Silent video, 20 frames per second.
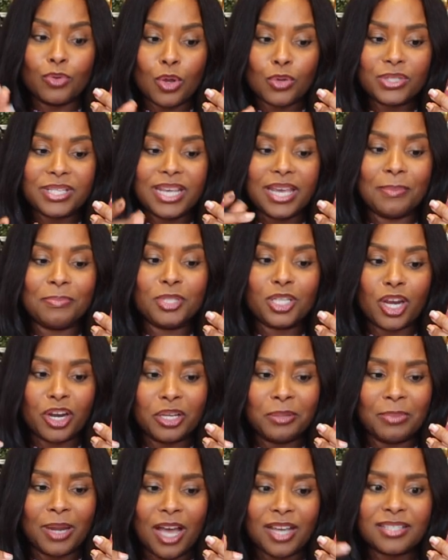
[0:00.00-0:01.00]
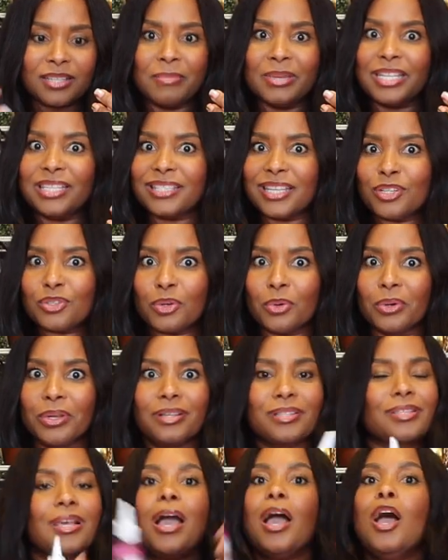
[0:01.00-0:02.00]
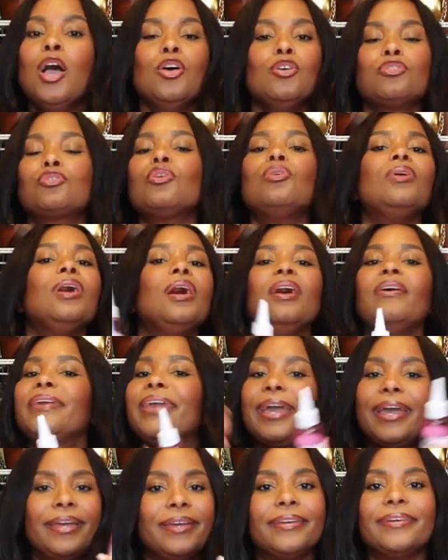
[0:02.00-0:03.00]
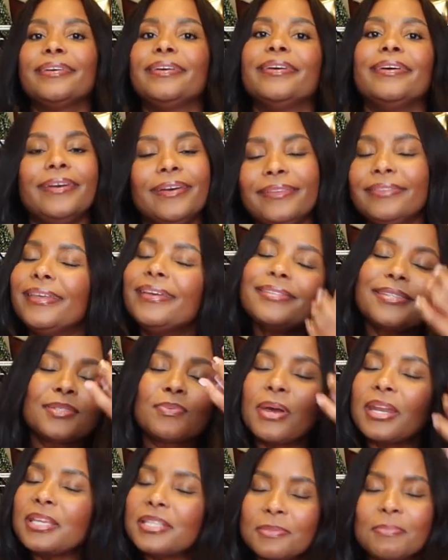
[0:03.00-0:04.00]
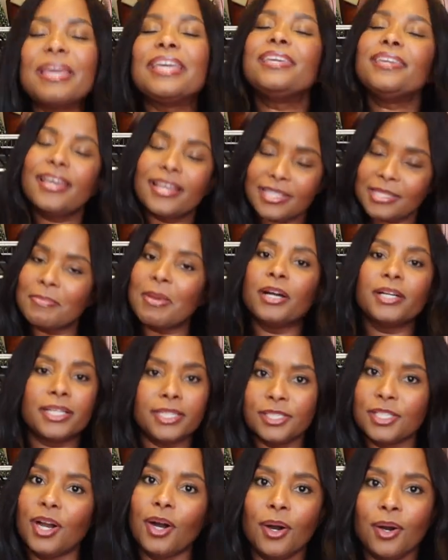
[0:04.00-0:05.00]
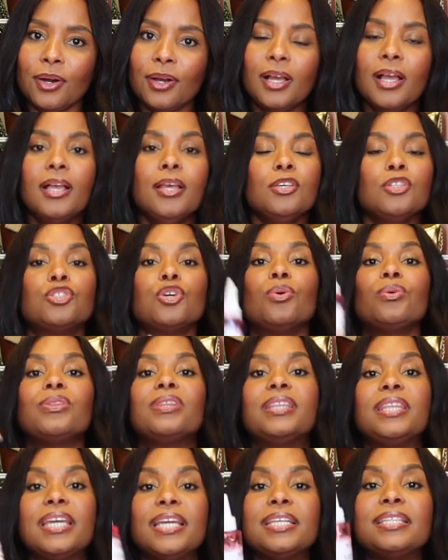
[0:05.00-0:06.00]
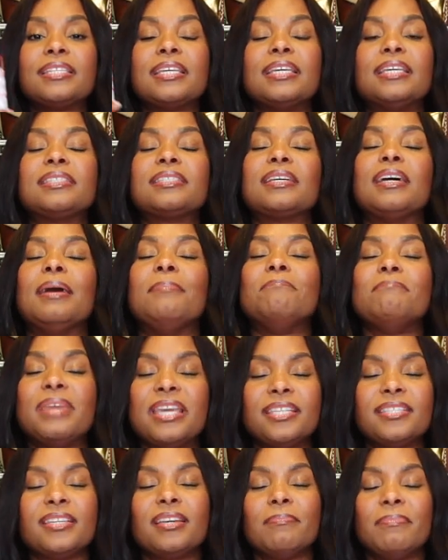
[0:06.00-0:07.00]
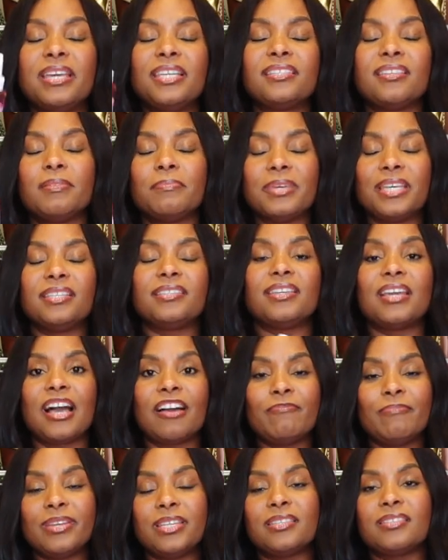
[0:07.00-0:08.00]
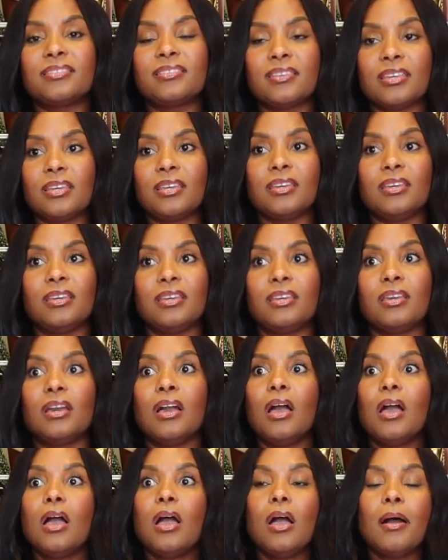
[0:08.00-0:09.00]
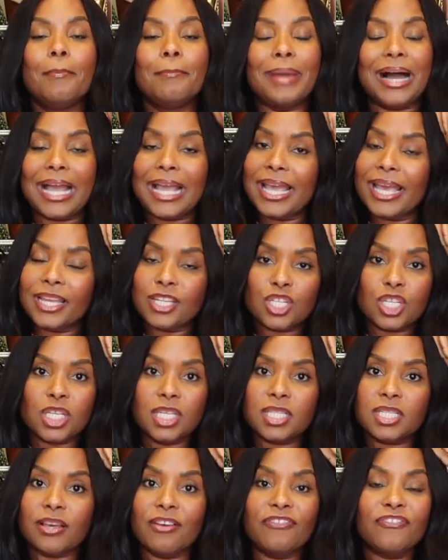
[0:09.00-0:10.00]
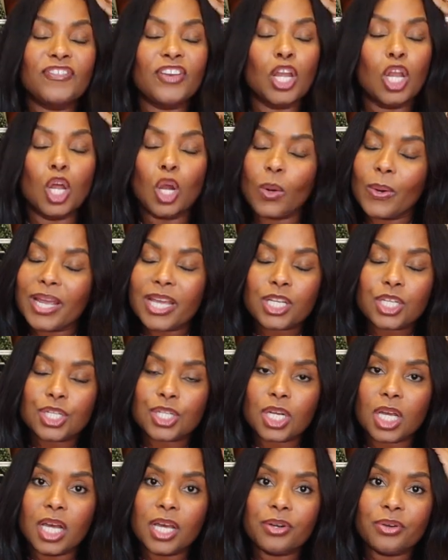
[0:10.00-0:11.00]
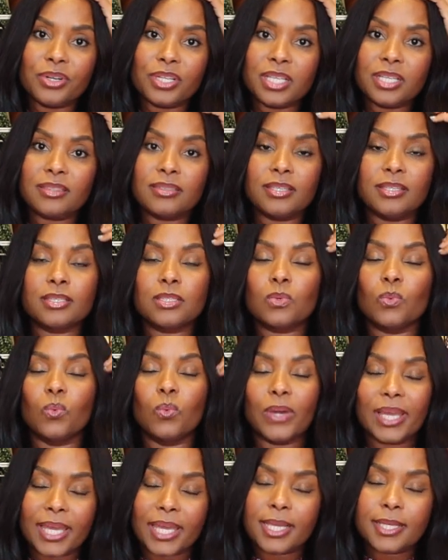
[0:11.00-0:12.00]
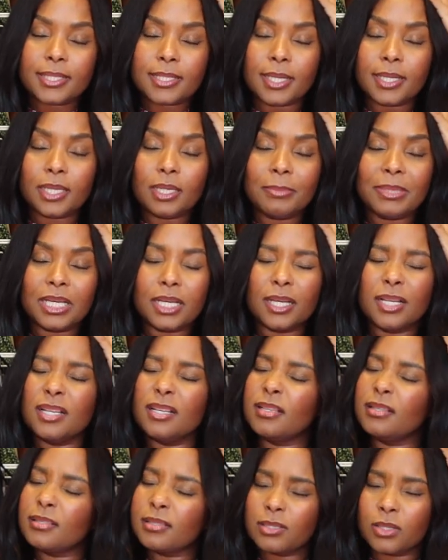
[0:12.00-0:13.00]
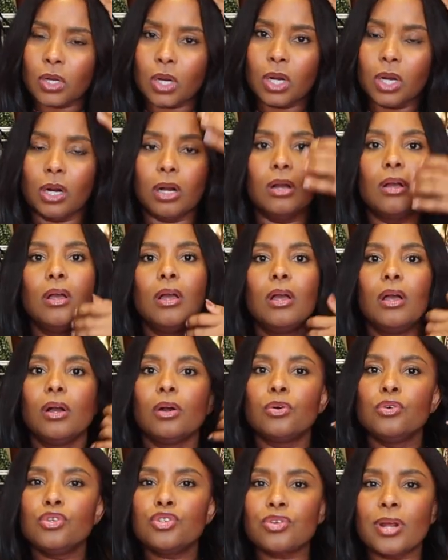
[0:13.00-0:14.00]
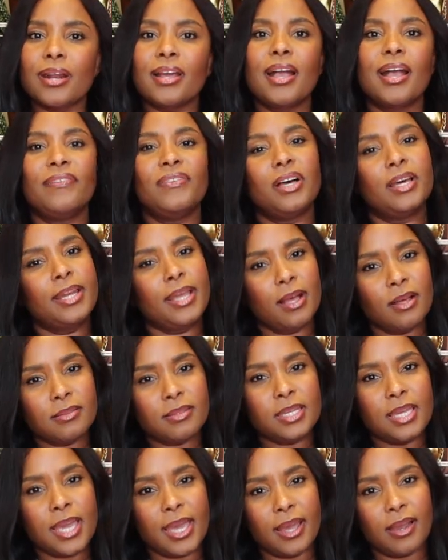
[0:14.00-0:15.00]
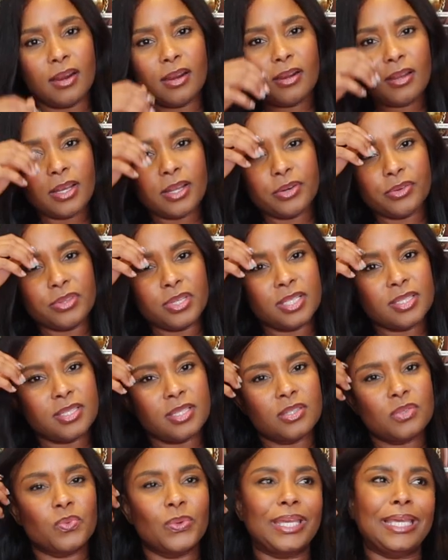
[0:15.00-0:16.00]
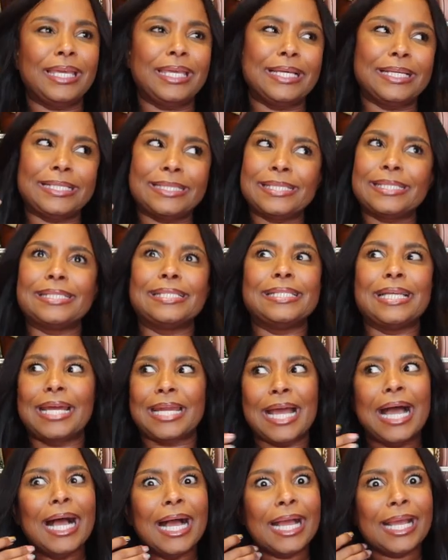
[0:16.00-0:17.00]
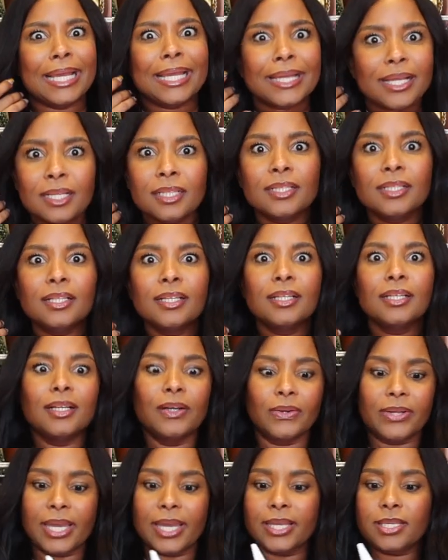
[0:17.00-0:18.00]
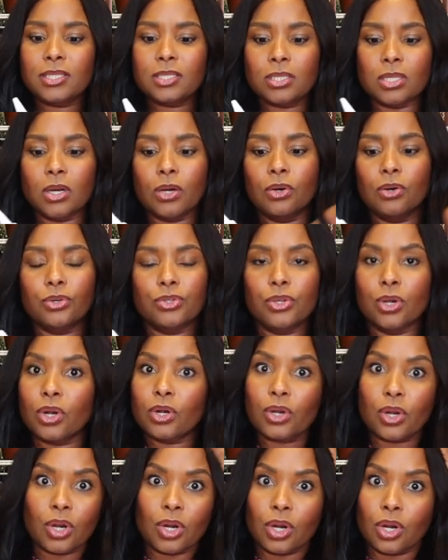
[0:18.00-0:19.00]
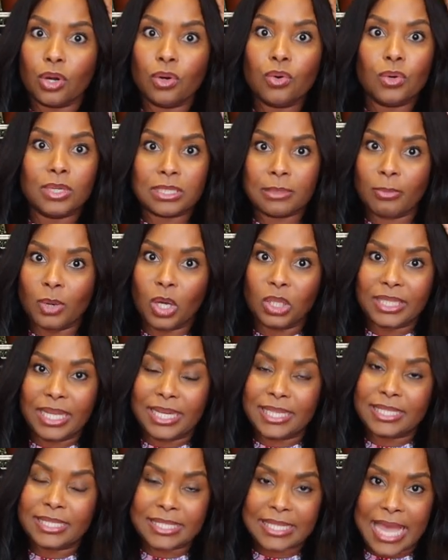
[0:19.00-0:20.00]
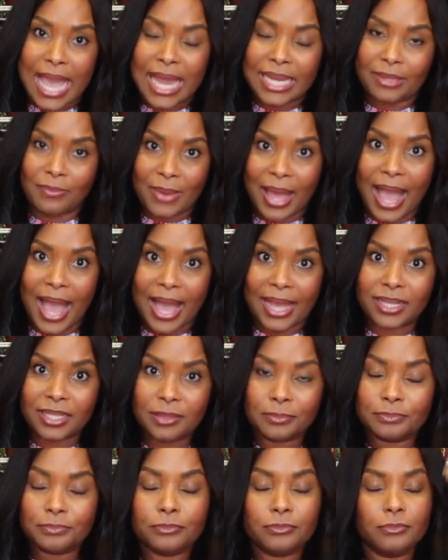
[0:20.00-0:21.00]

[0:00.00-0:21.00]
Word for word: rose hip, cherry blossom, and essential oils. So, okay, this is what is making it smell good, y'all. So this is amazing, amazing, amazing. I've been seeing my edges flourish underneath these wigs, honey, because, girl, who's trying to have unhealthy hair underneath these wigs? Not I. Okay, so your girl who was a bald-headed scallywag